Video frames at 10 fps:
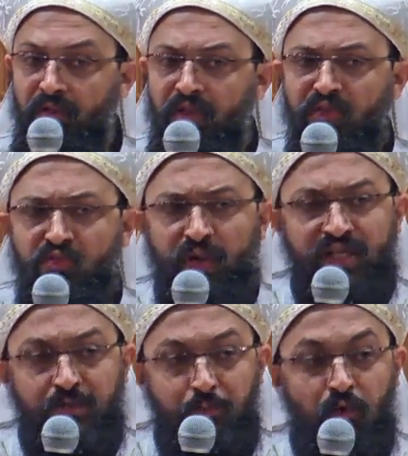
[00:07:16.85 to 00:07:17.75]
to
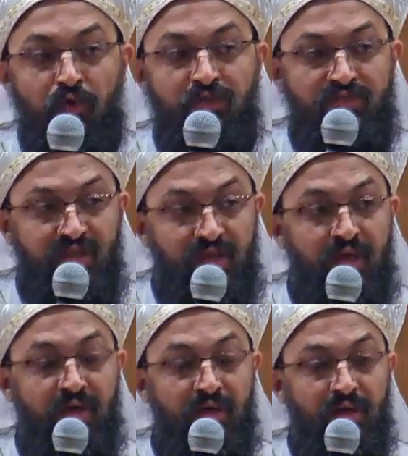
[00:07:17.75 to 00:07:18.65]
expose
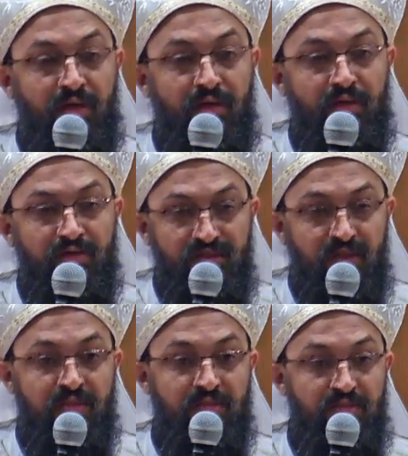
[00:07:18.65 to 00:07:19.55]
their
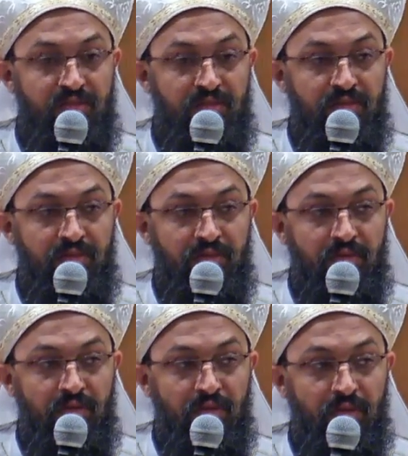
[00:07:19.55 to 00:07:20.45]
sins,
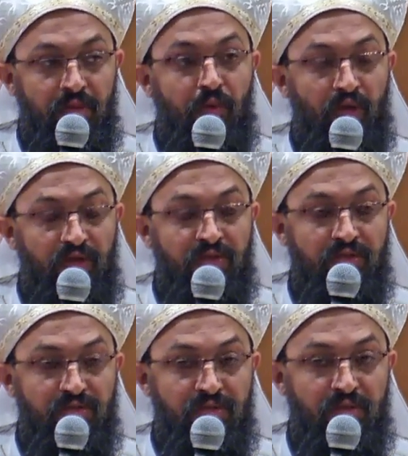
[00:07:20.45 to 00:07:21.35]
their
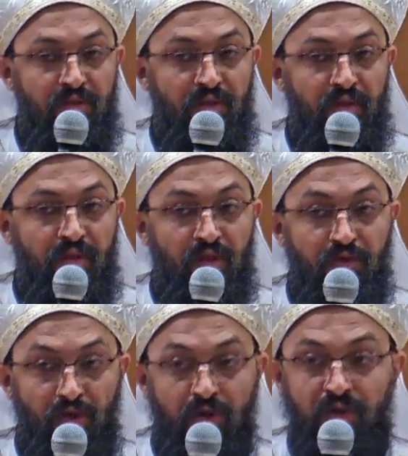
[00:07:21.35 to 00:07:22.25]
weaknesses, their
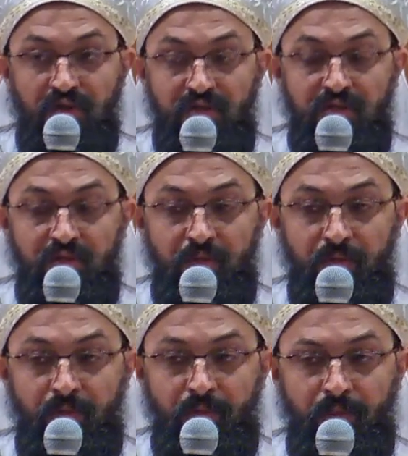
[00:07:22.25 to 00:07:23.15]
darkness.
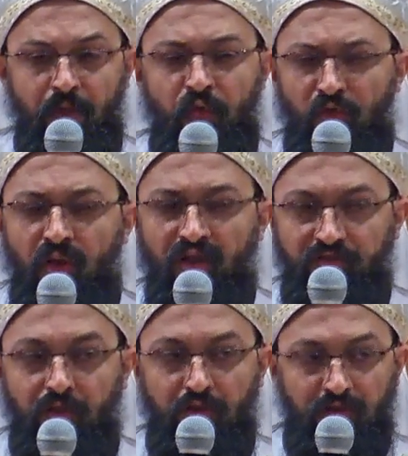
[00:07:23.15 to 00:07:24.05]
We all have
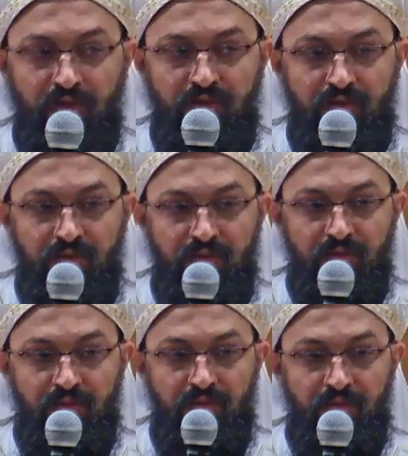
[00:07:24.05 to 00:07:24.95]
darkness.
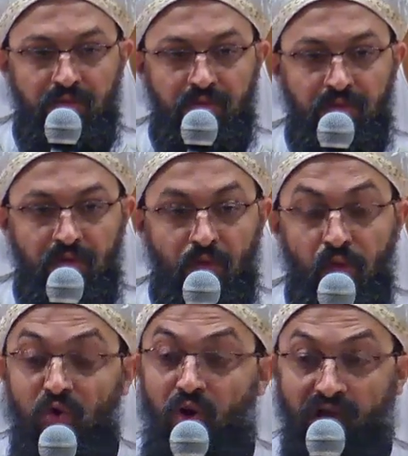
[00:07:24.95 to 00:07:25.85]

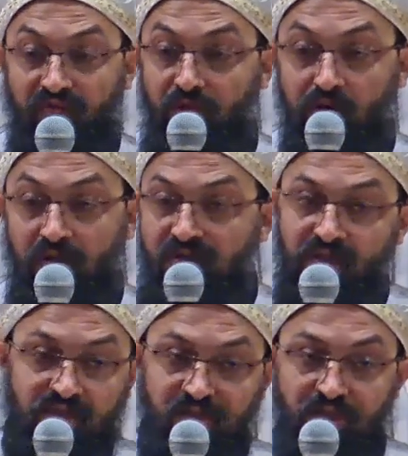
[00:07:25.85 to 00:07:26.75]
We all have darkness.
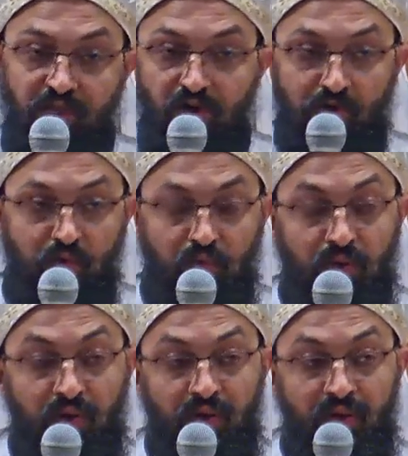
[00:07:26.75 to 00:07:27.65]
That's a general rule.
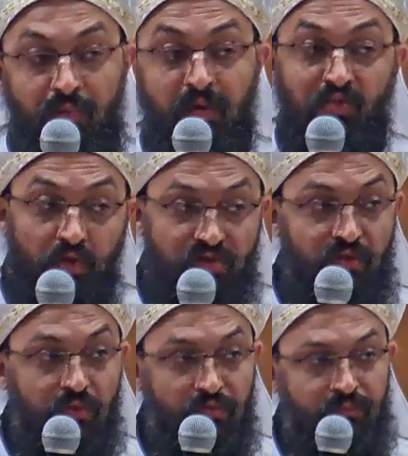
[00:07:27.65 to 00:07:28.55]
But
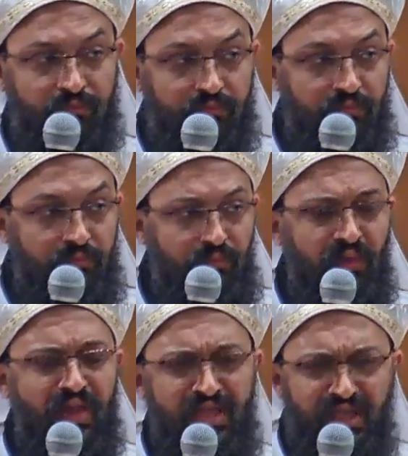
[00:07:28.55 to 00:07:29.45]
also,
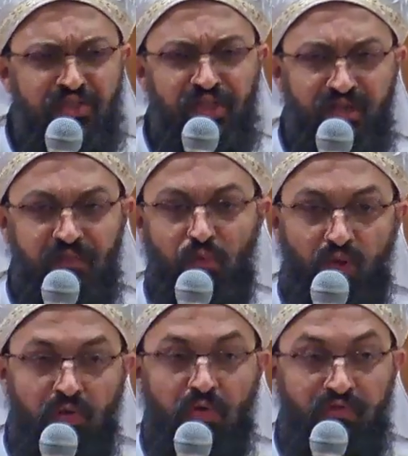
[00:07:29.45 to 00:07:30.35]
each and every
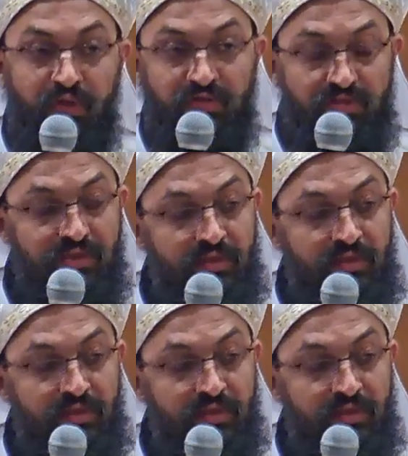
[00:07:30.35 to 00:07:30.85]
one of us,